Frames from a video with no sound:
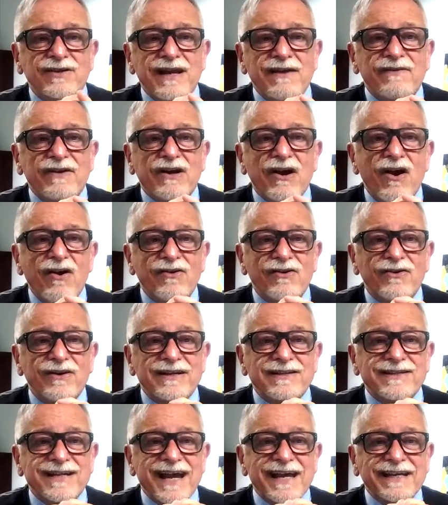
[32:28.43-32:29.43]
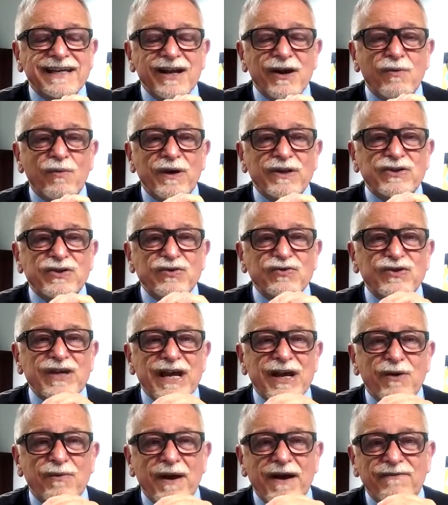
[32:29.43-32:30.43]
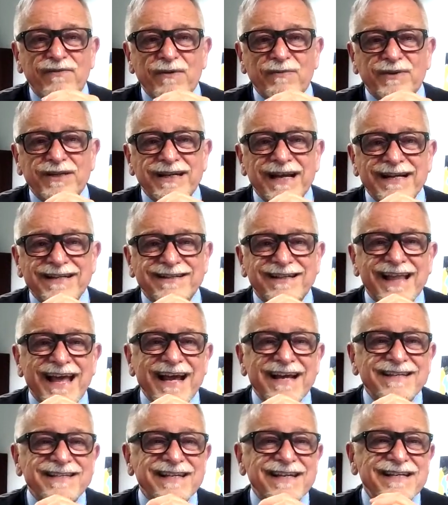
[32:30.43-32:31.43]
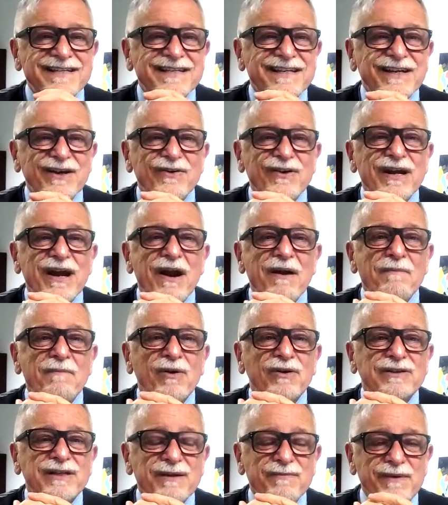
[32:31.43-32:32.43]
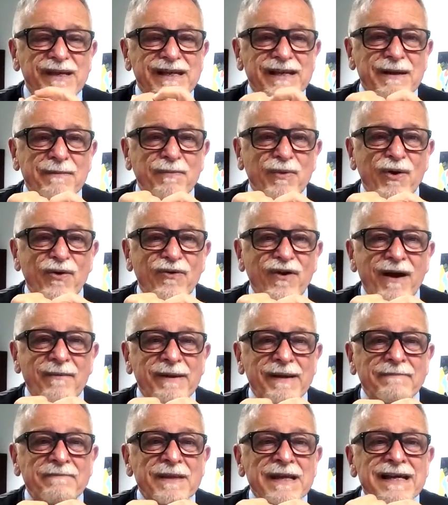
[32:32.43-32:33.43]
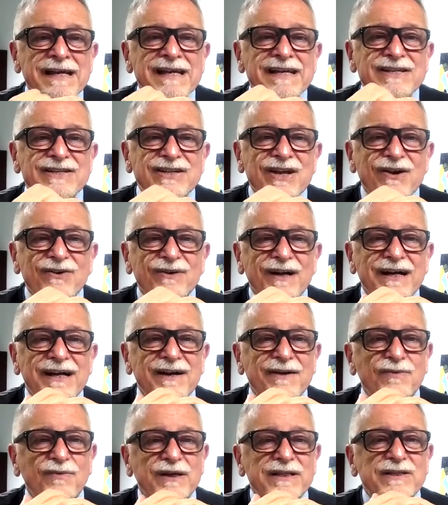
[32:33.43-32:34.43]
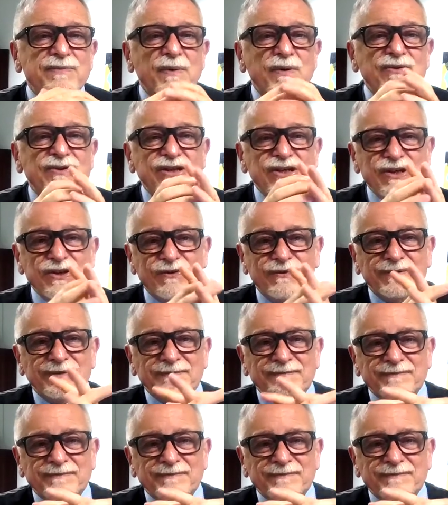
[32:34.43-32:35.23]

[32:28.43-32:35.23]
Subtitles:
David Carter and say, what's your takeaway from tonight's class? He's here in our multimedia programming. So what spoke to you?